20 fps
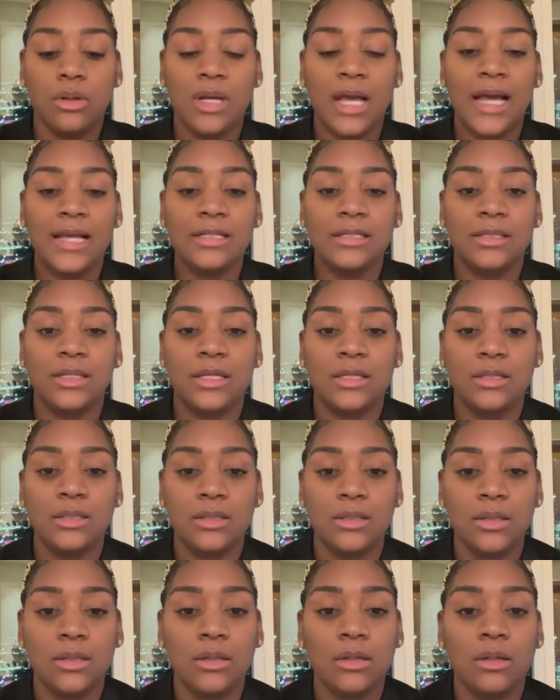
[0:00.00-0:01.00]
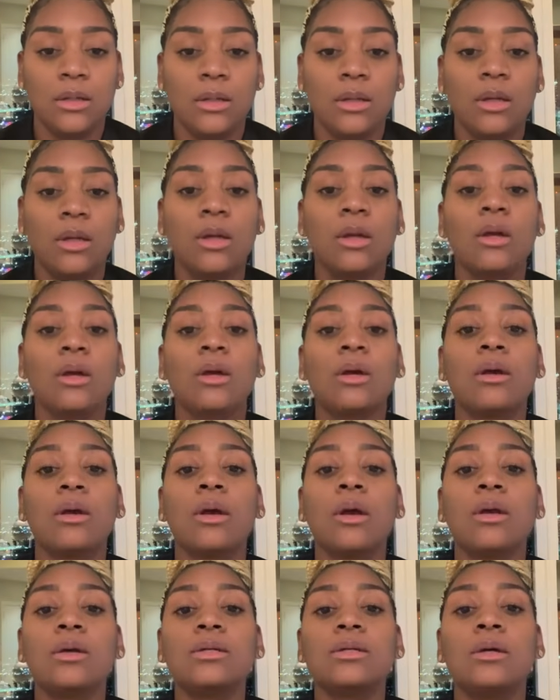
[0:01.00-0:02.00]
guys this.
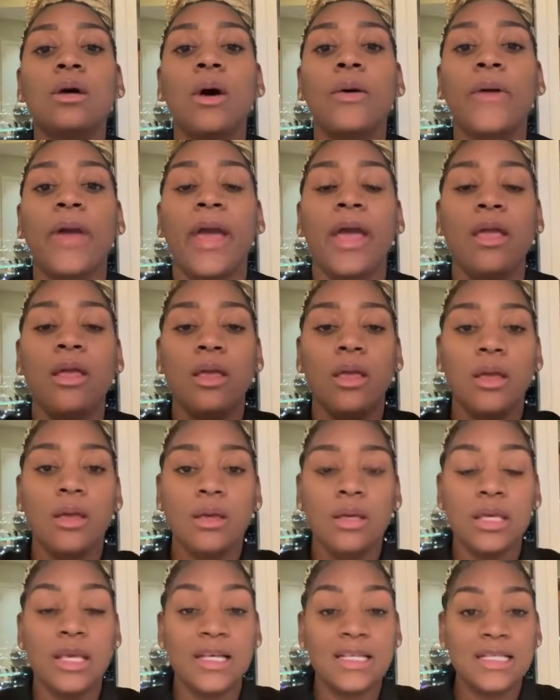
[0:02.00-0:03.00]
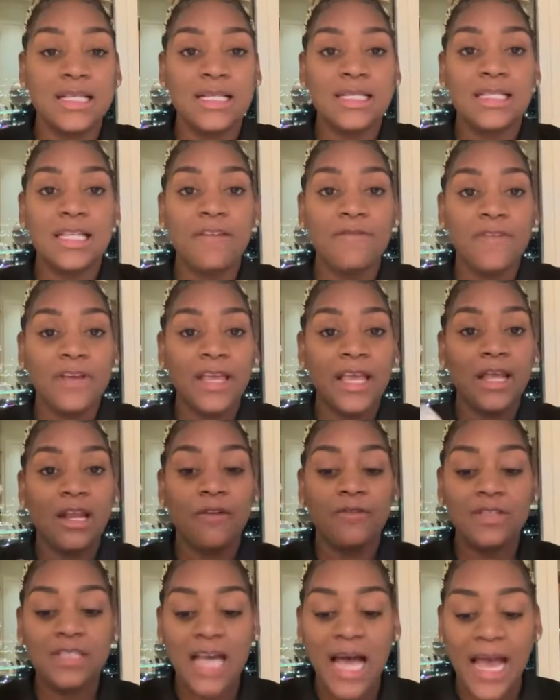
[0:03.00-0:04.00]
Okay? Your certificate
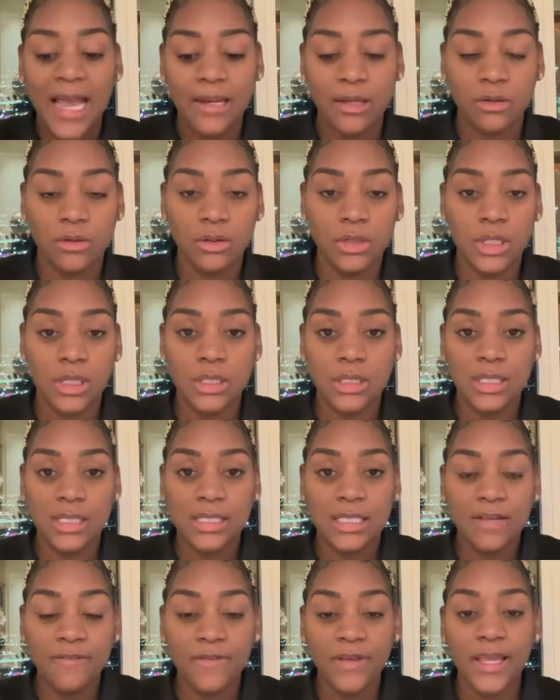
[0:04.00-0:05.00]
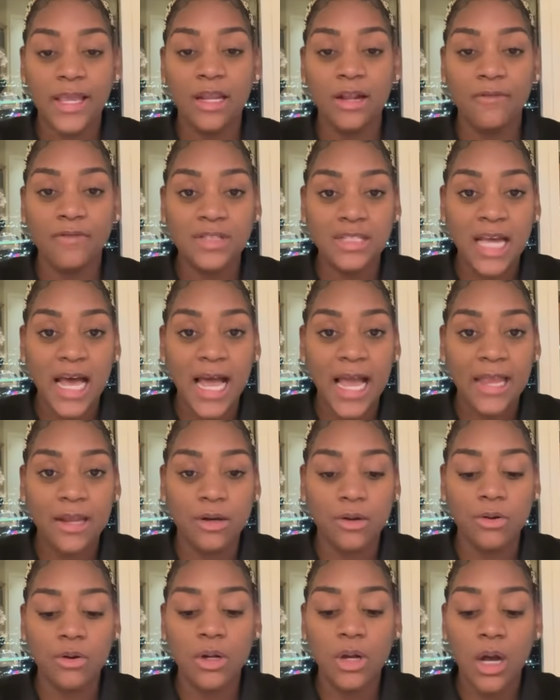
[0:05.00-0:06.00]
of title. Your certificate of
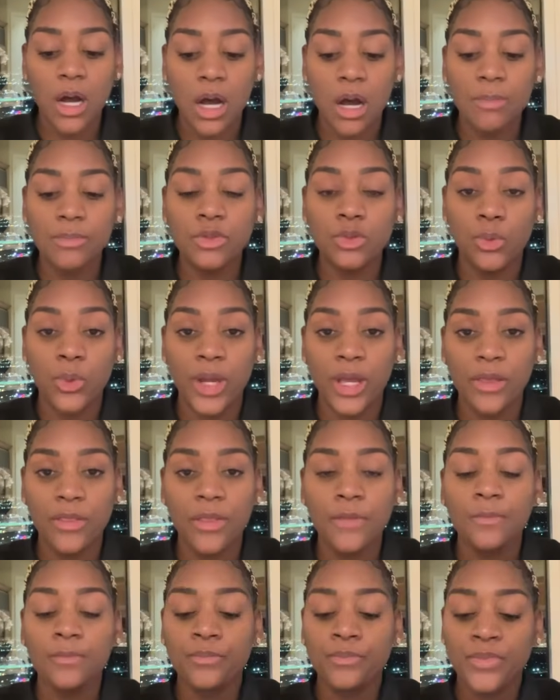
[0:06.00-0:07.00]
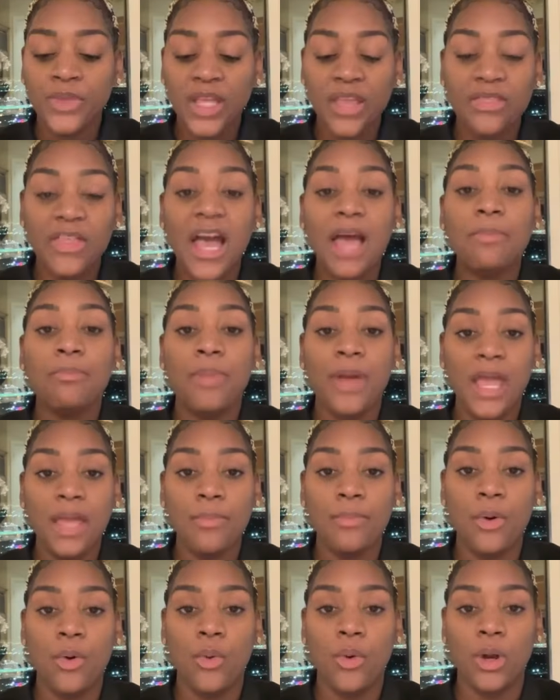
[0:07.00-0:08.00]
title comes with that
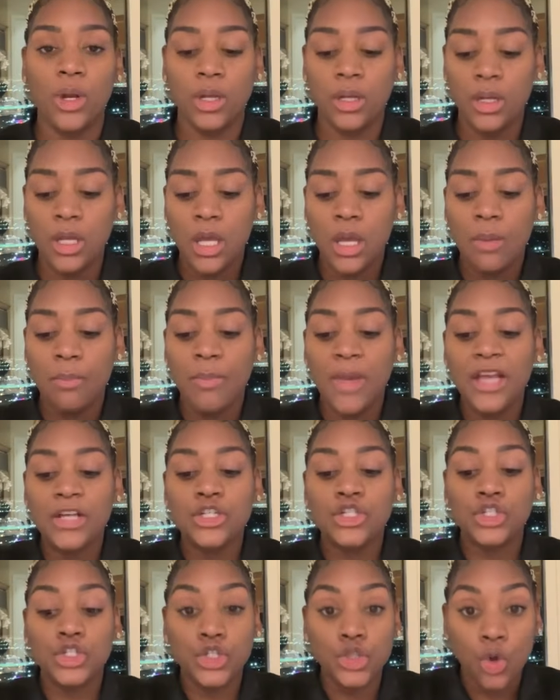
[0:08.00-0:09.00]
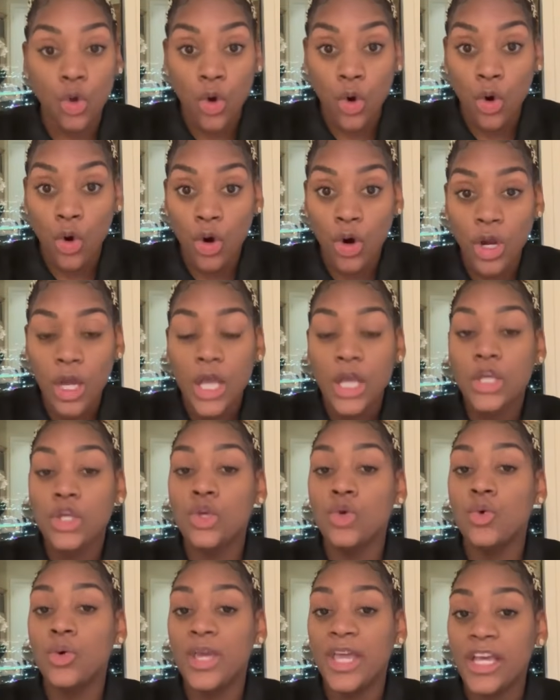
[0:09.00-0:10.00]
paperwork. Make sure
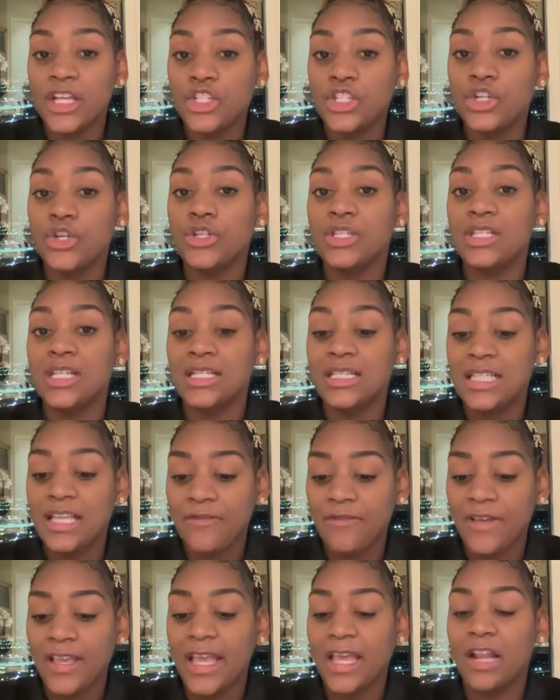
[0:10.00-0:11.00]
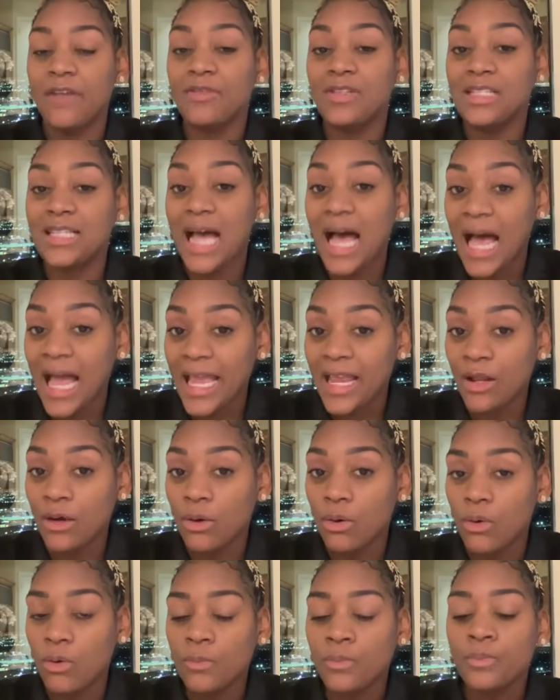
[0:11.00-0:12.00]
you get your certificate of
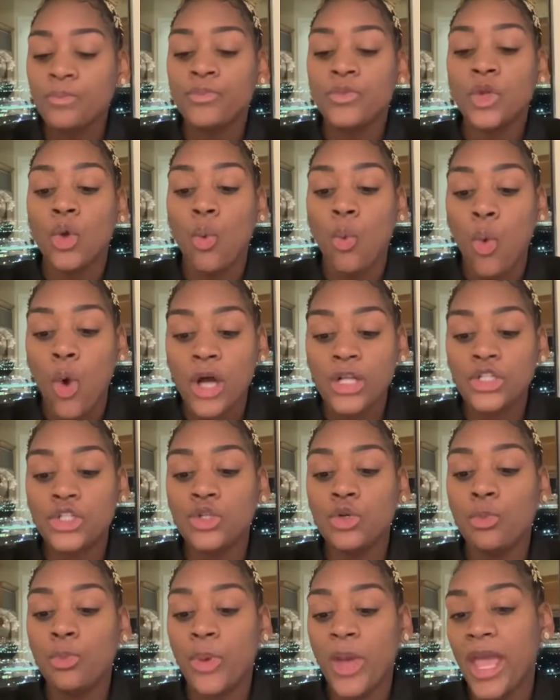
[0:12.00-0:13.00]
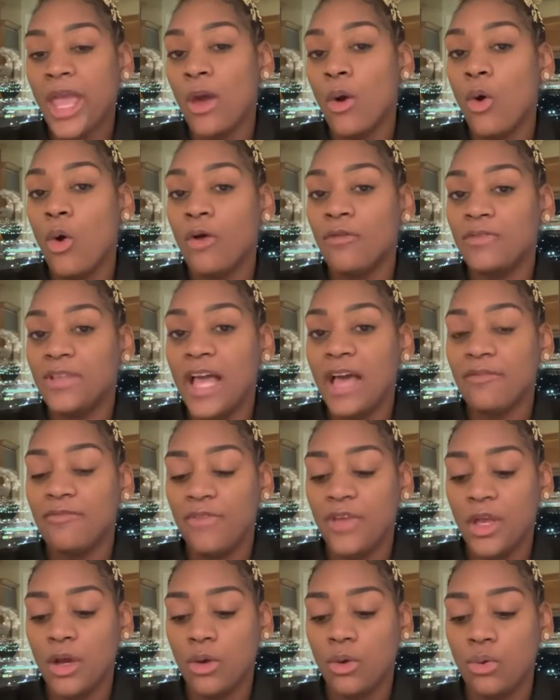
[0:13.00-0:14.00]
title once you pay off that
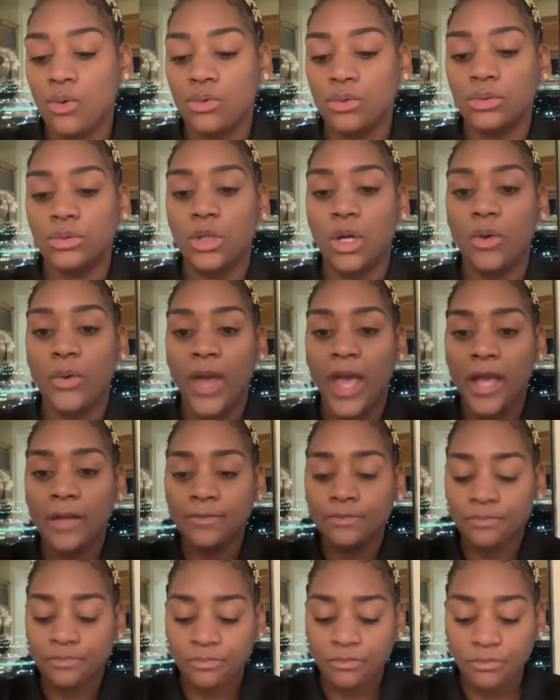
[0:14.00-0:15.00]
vehicle. Okay?